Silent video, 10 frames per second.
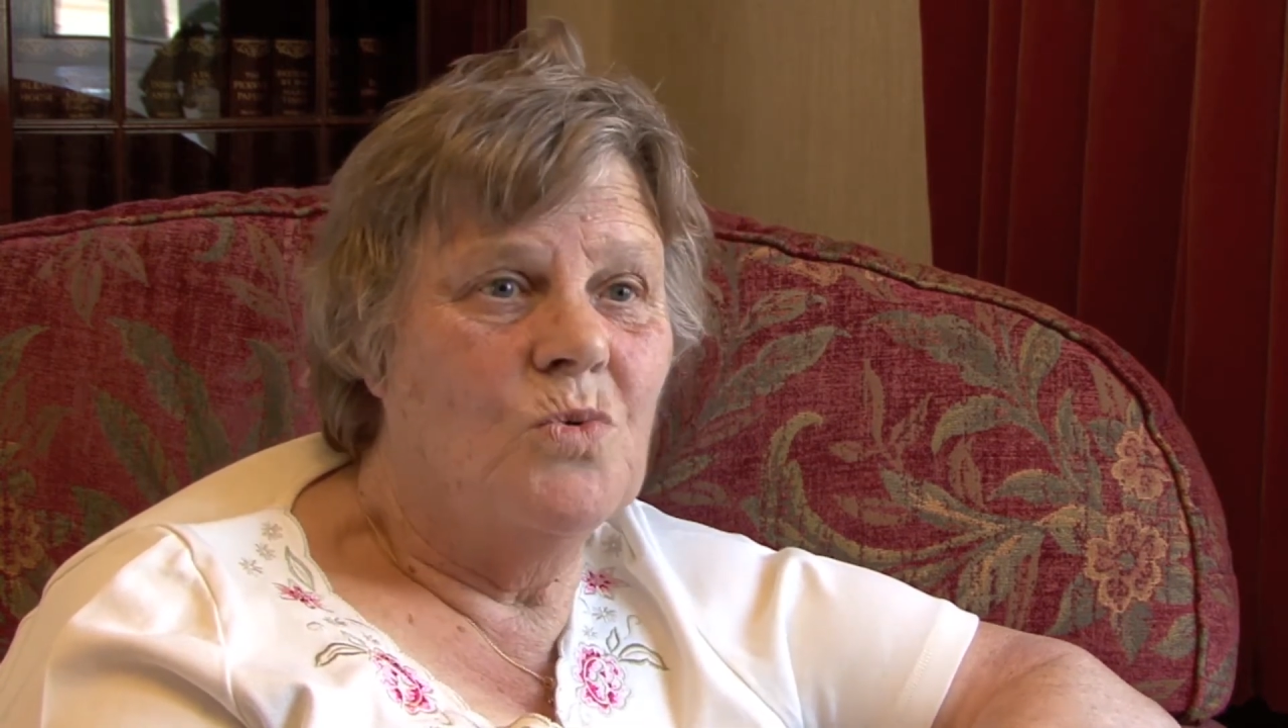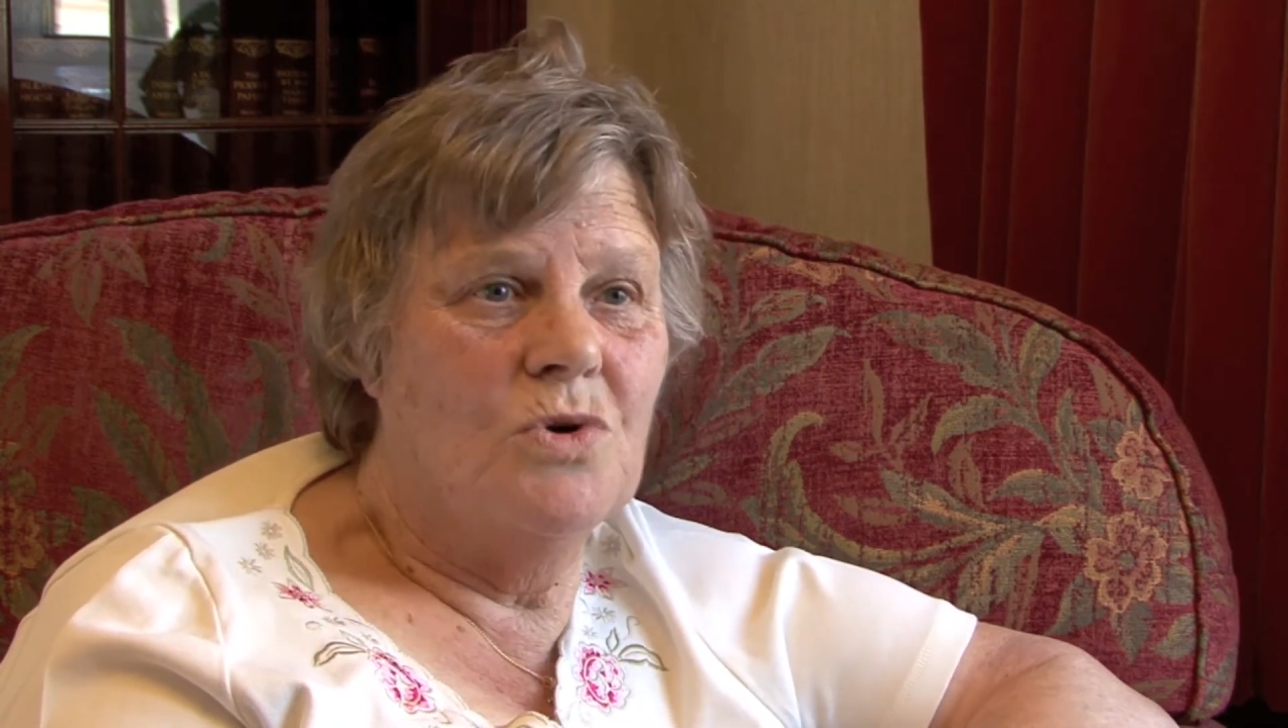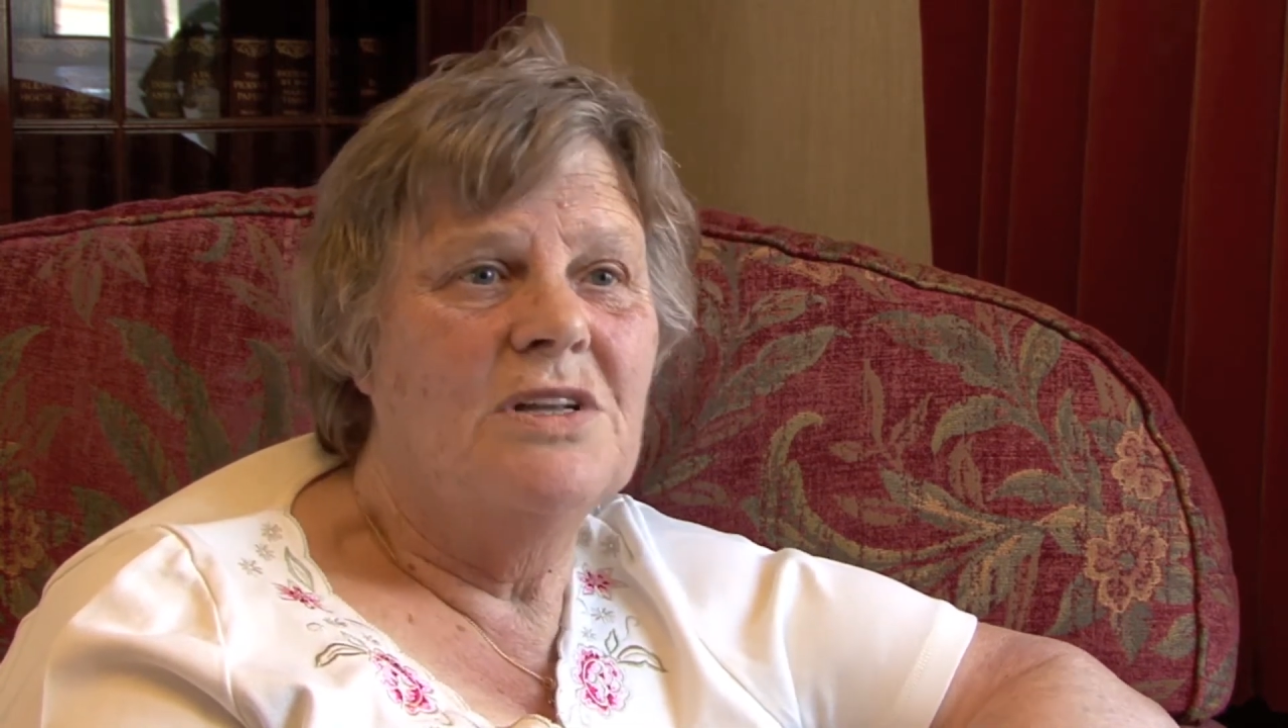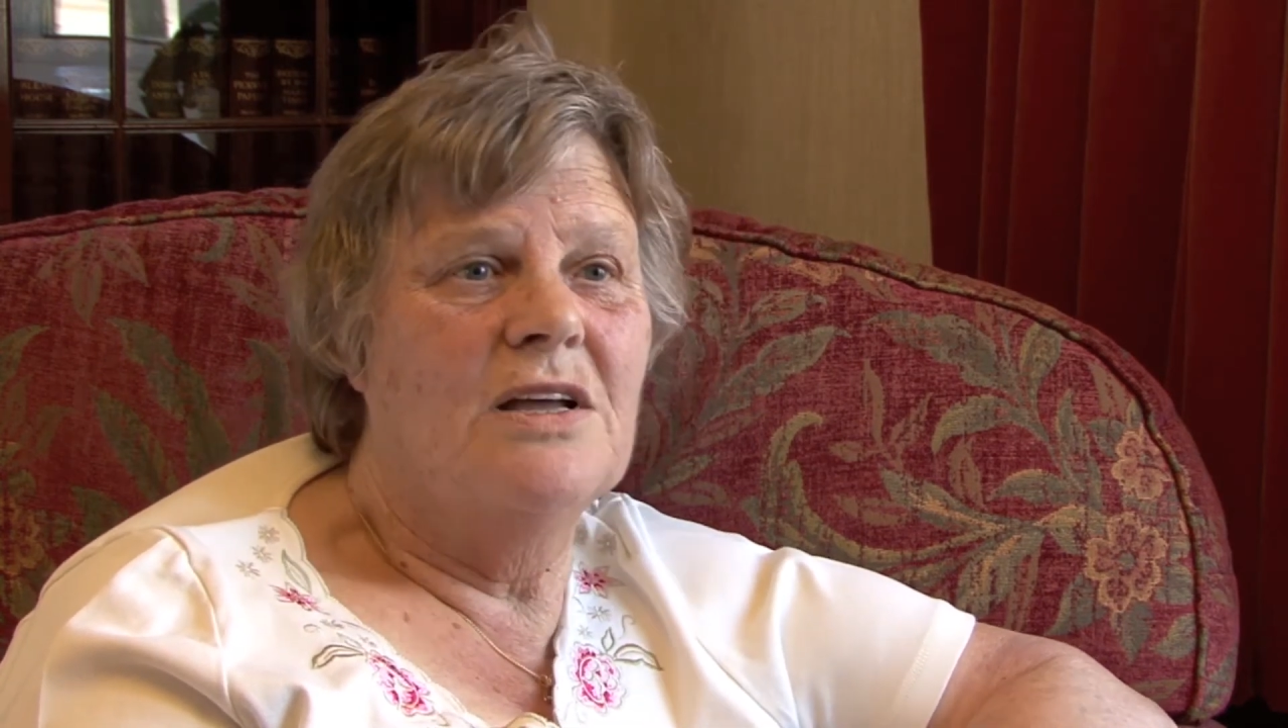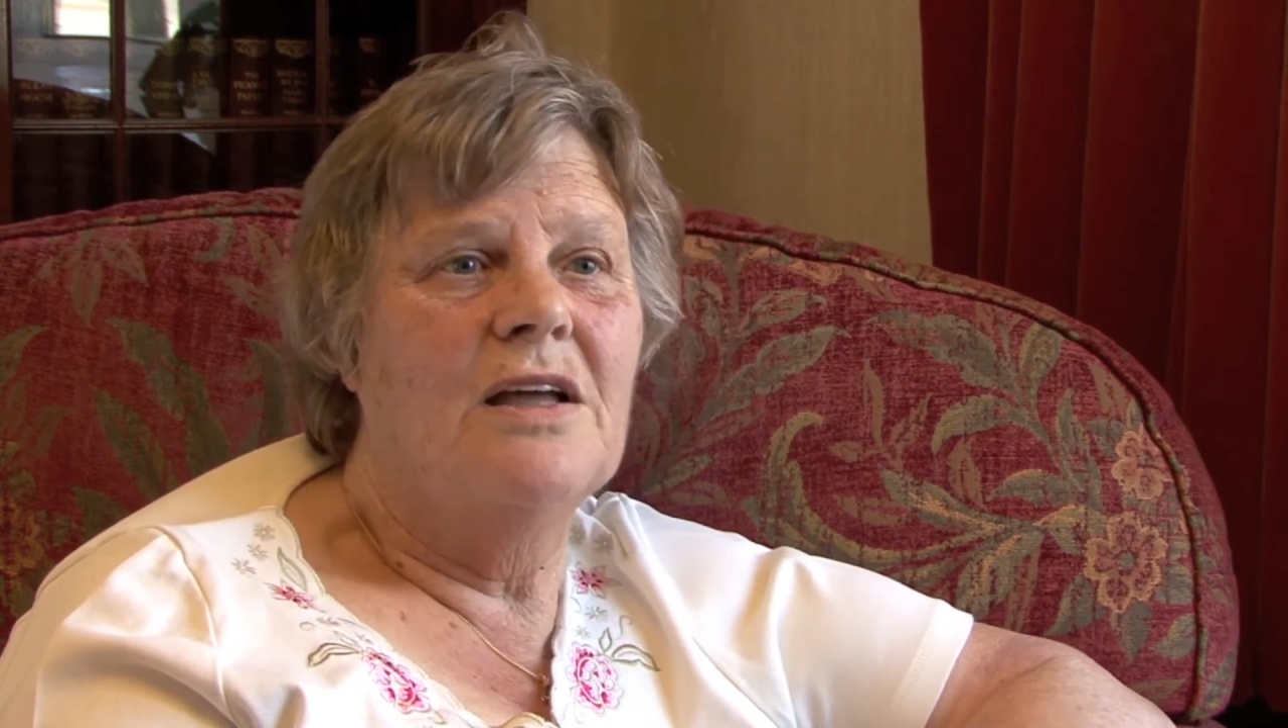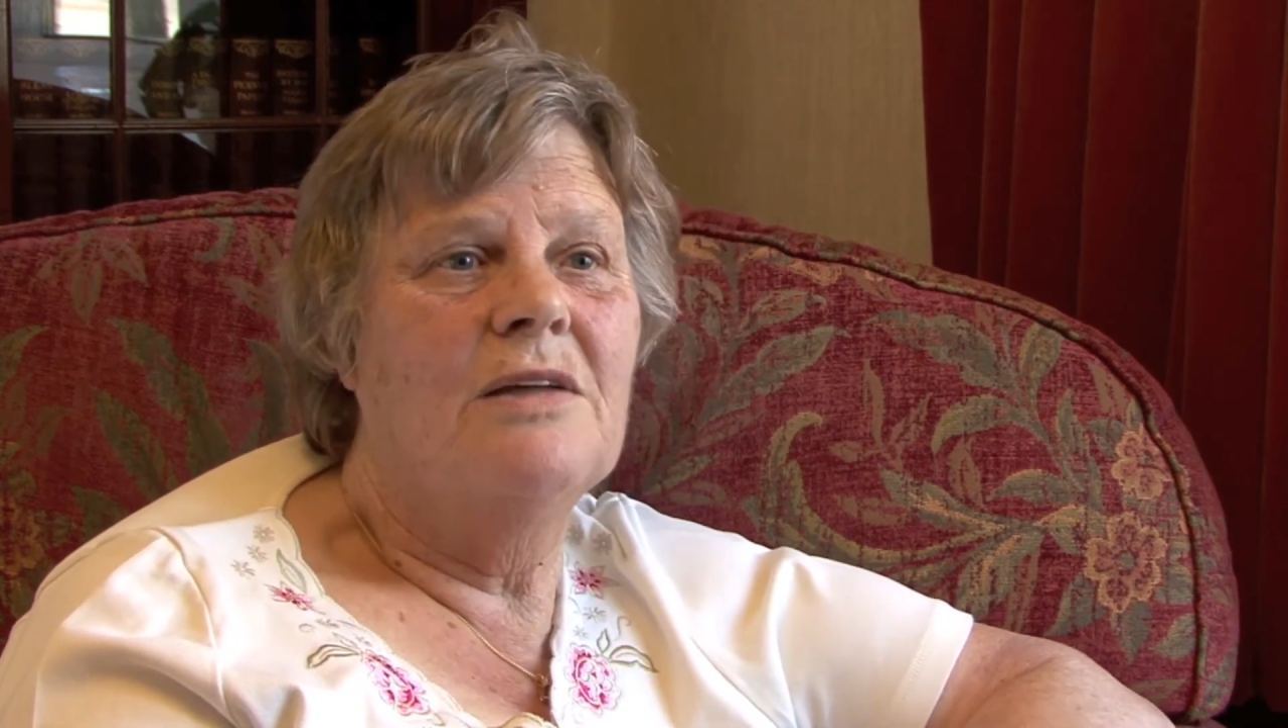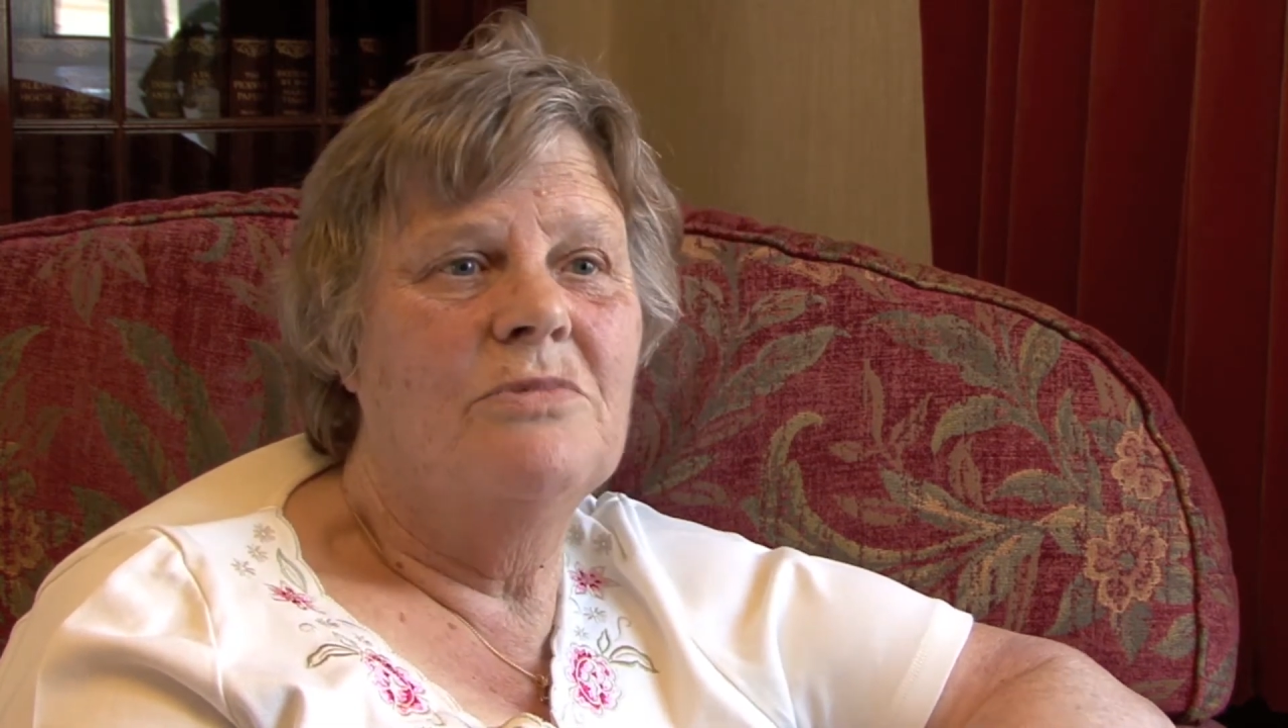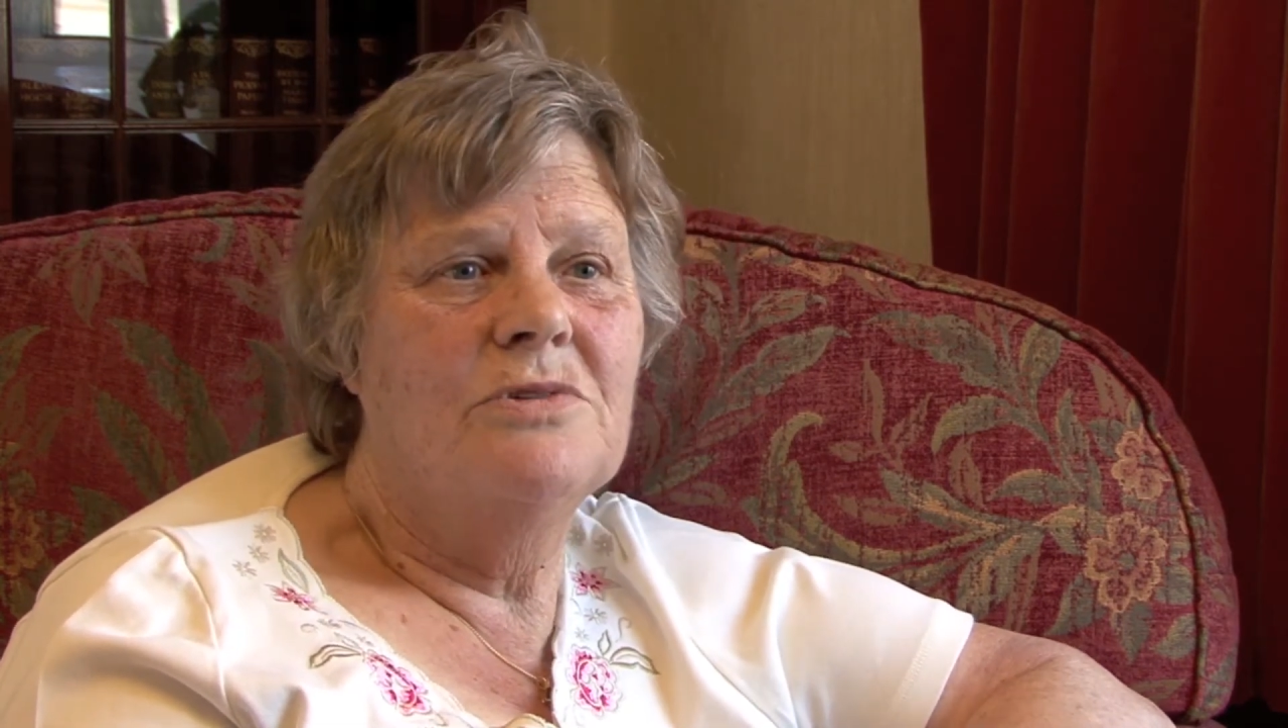wartime,